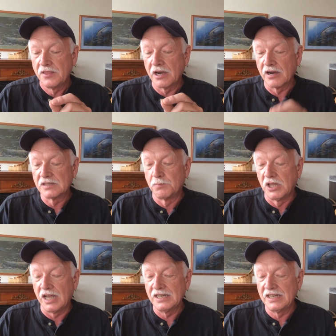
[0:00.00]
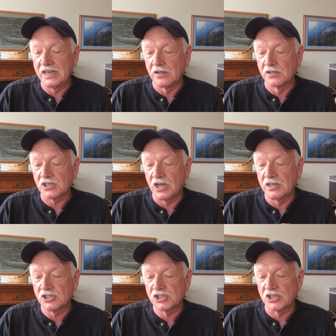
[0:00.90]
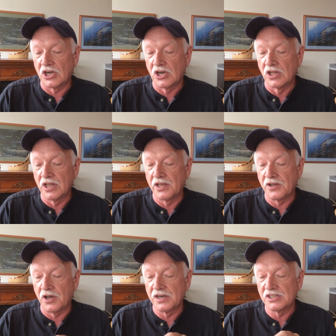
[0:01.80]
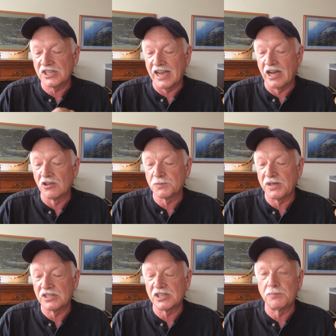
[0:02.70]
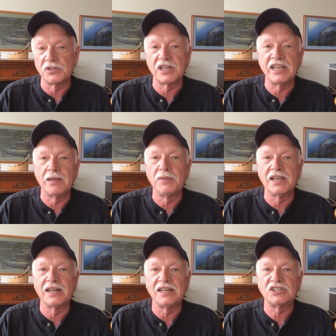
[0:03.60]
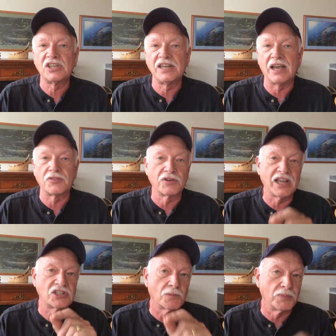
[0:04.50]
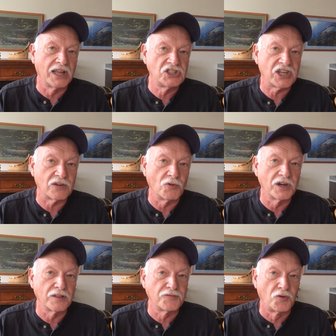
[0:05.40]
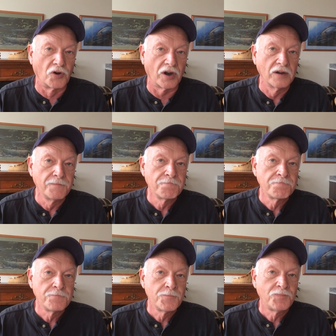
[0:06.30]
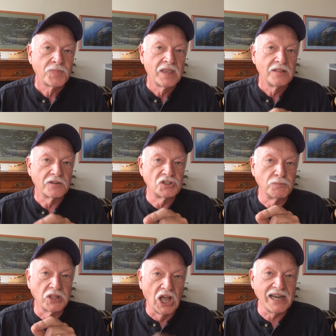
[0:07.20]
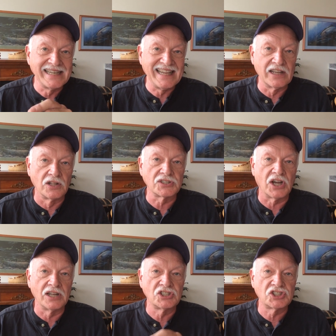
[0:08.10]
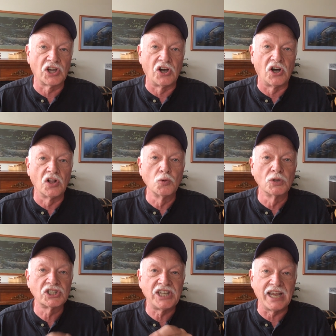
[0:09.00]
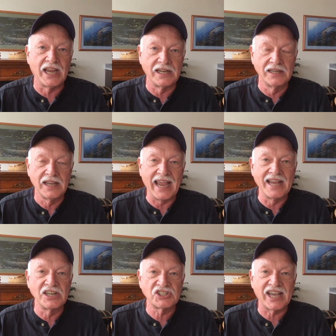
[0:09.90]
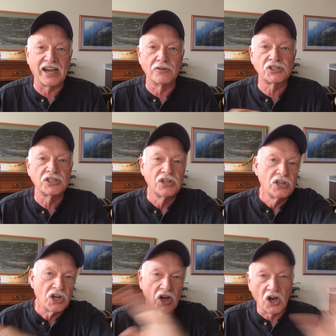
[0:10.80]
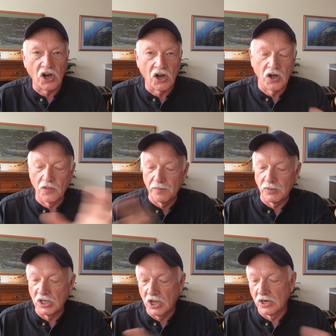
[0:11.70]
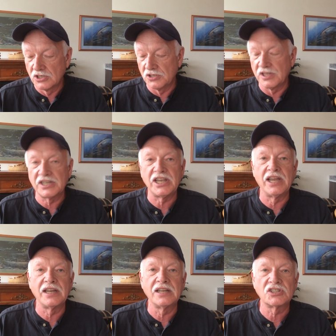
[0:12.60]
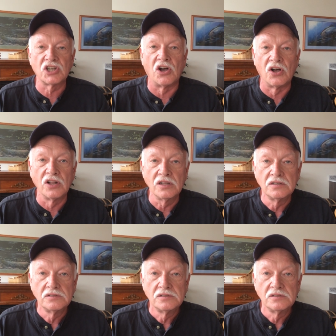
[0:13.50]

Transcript: there is blood guilt on Saul and on his house because he put the Gibeonites to death. Okay, so bloodshed, one of the four. There's blood guilt on Saul, who was king, and his house, all that belonged to the king, Saul,